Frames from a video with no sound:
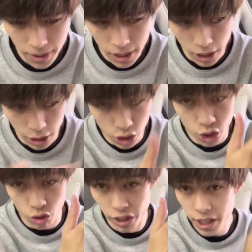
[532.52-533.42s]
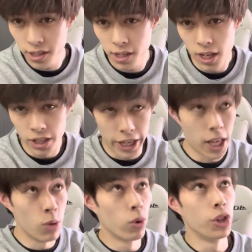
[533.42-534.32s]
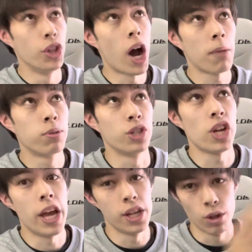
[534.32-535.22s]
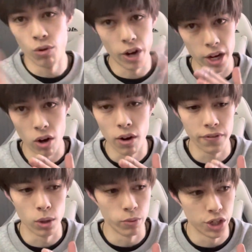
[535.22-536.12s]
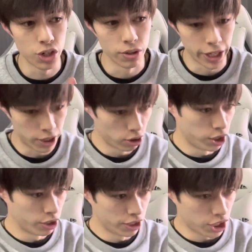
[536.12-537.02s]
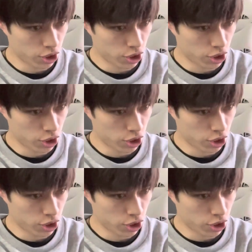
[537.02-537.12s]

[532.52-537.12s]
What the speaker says: the streaks, like, it will not push any of the rain off of the windshield. It'll literally just